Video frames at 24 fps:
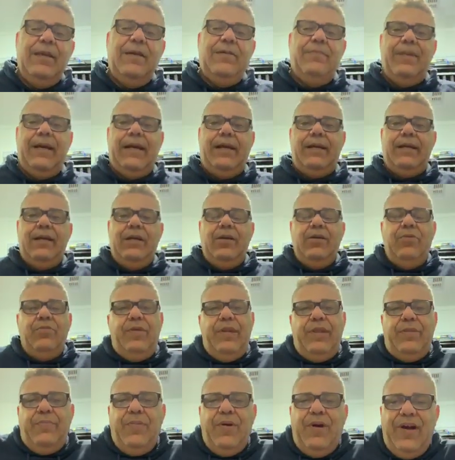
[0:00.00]
But
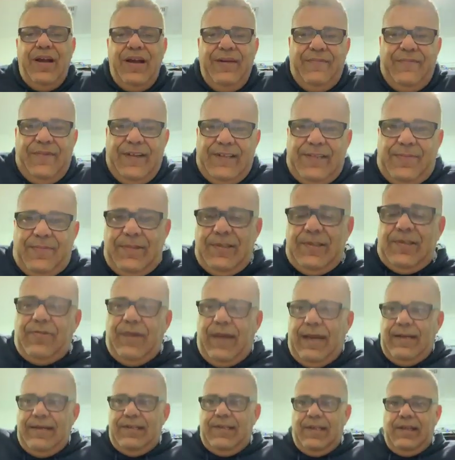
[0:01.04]
with my investment
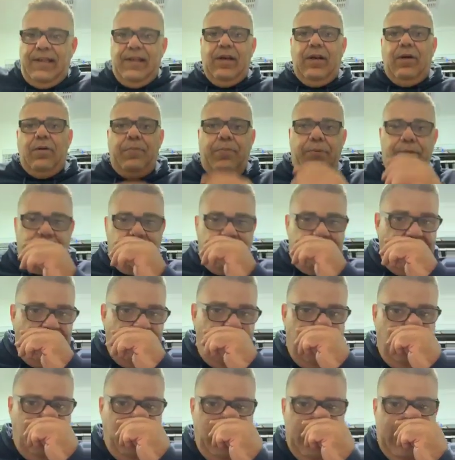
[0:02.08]
strategy that I'll put to
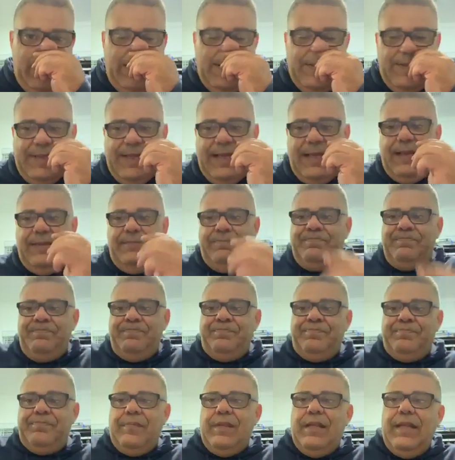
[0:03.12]
you is that
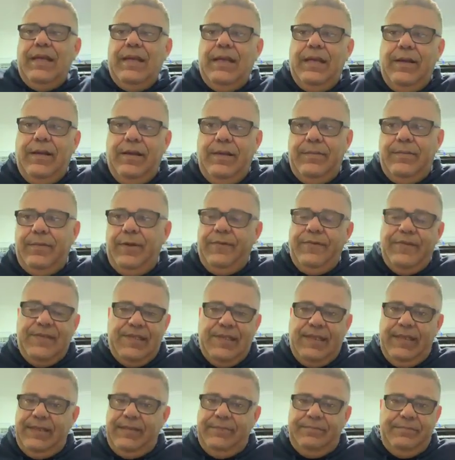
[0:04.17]

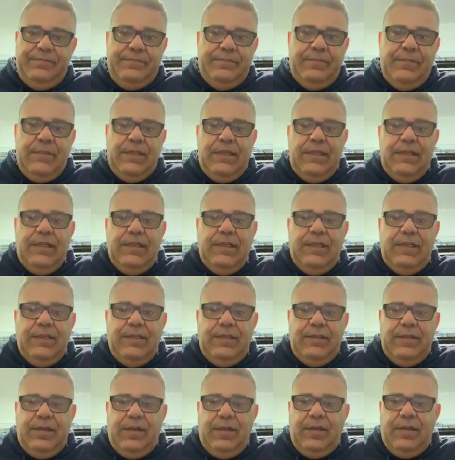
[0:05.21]
obviously
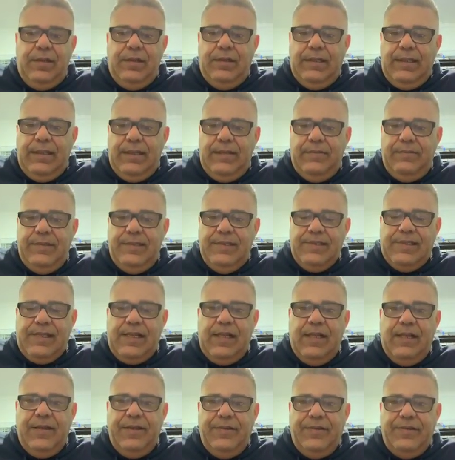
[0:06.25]
I'll
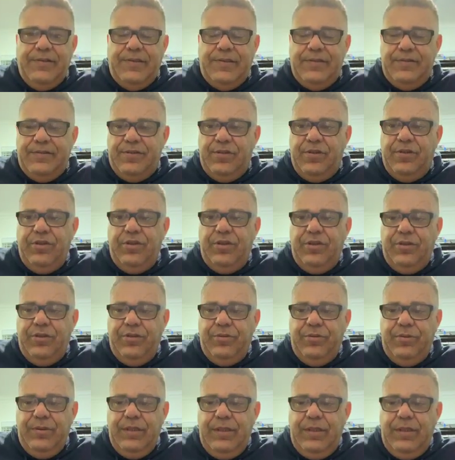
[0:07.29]
disclose to
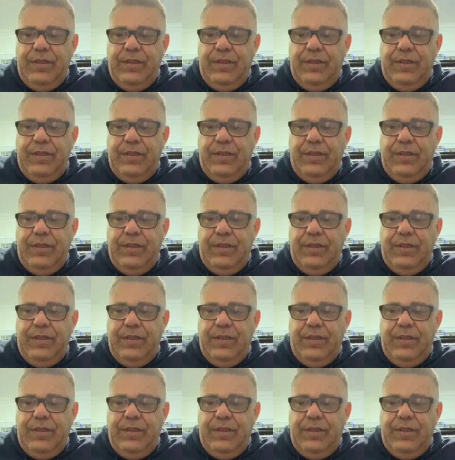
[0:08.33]
you